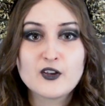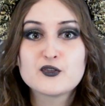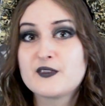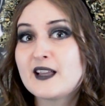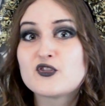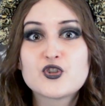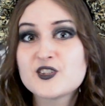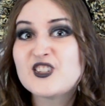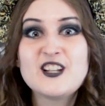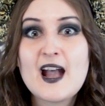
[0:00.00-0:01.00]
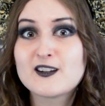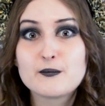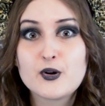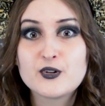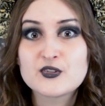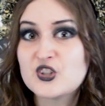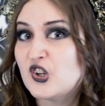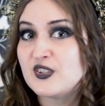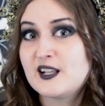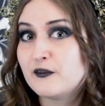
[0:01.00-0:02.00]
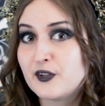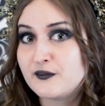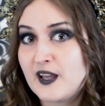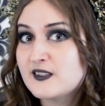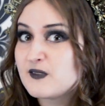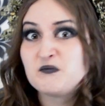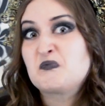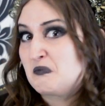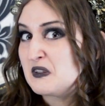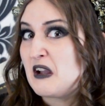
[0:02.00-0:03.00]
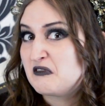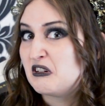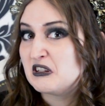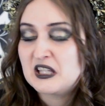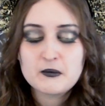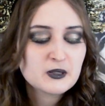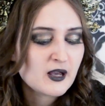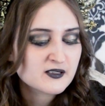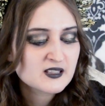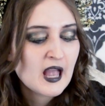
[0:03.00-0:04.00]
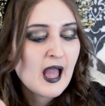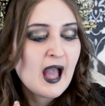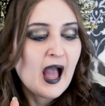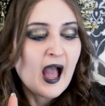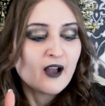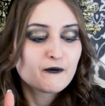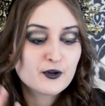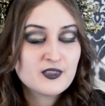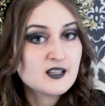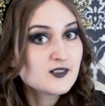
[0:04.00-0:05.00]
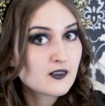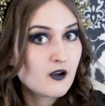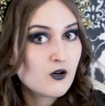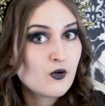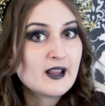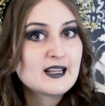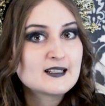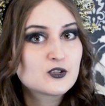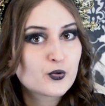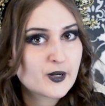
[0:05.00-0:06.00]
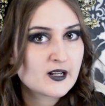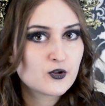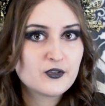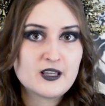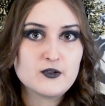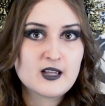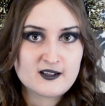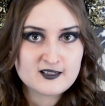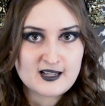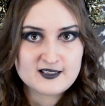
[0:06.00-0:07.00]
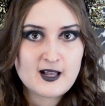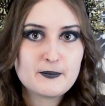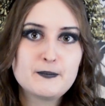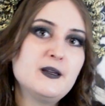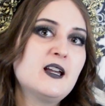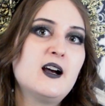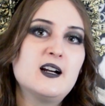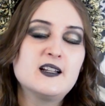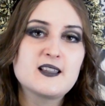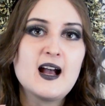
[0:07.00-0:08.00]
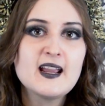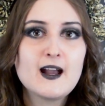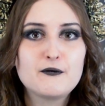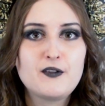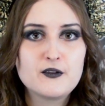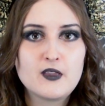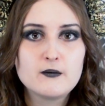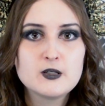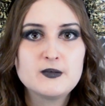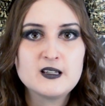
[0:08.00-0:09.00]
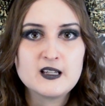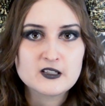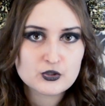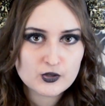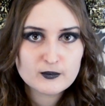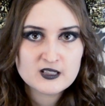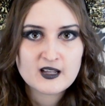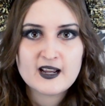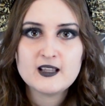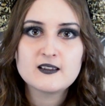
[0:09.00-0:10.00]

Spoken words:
So that's just an added bonus, you know, self-defense, definitely a plus. For these though, it is critical that you get a size up because I have found them to be extremely tight.